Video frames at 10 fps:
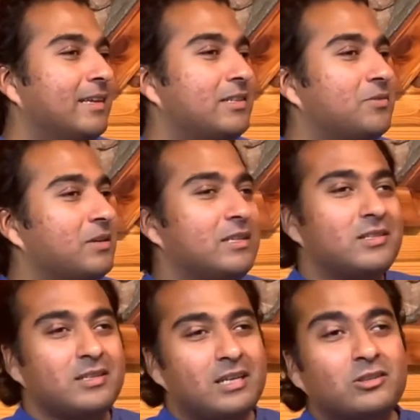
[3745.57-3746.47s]
It's,
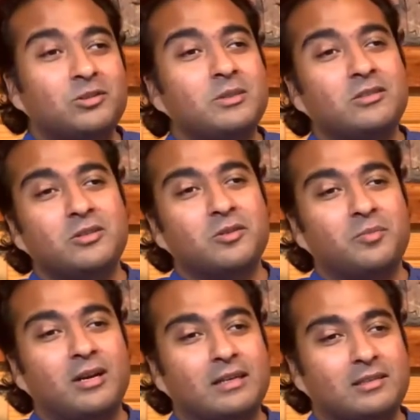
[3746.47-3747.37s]
it's a detriment to
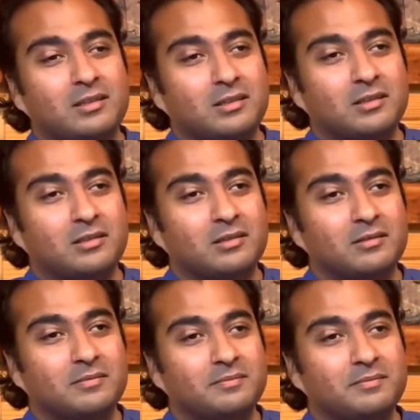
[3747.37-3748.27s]
your practice.
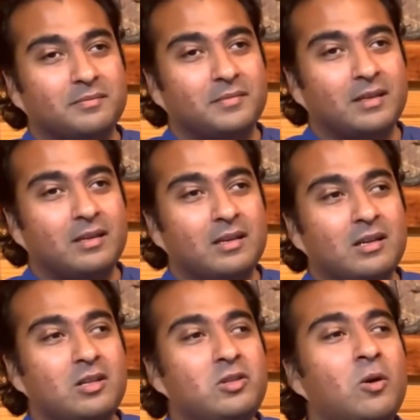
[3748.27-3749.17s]

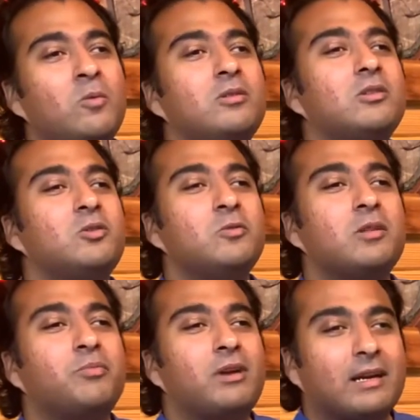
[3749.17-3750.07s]
Don't
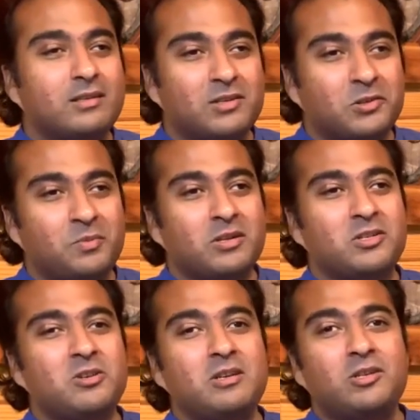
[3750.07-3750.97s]
do the practice
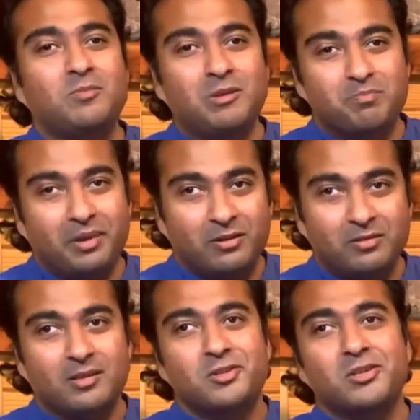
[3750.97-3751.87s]
because you need to be
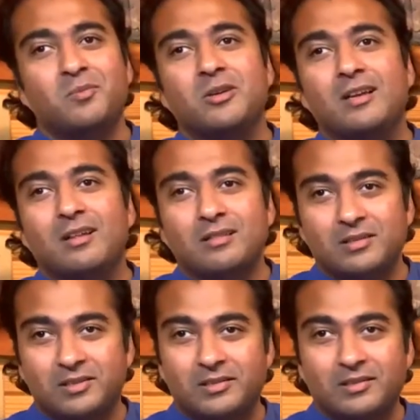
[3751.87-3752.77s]
better than someone
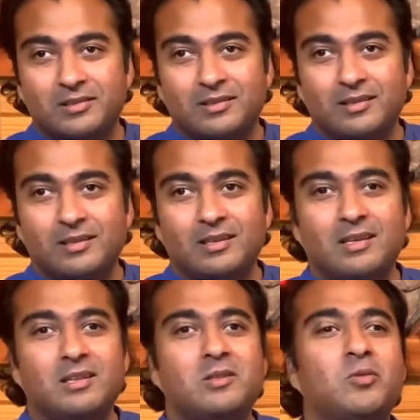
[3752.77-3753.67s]
else.
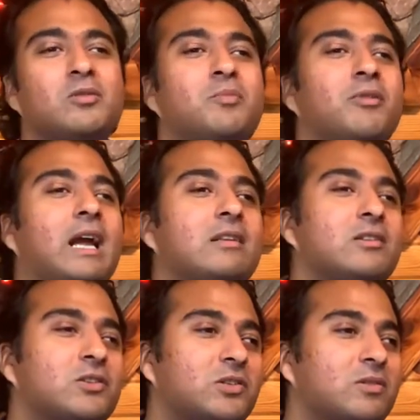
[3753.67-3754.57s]
Do the
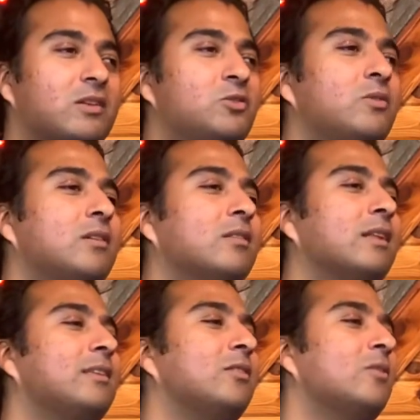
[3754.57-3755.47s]
practice so that you
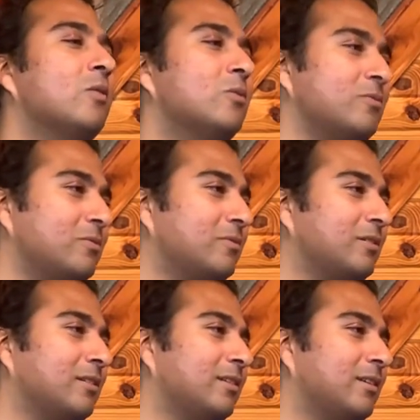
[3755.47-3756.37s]
can let go
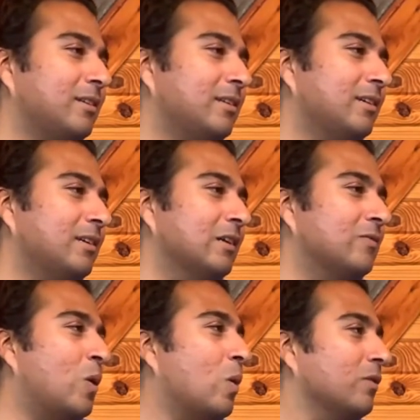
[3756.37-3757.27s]

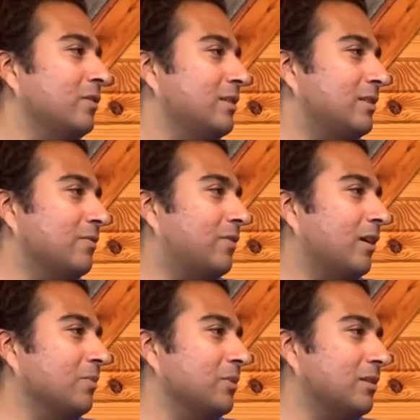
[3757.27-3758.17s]
of all of these
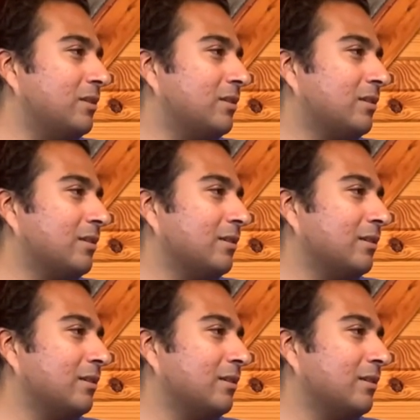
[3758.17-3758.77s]
defilements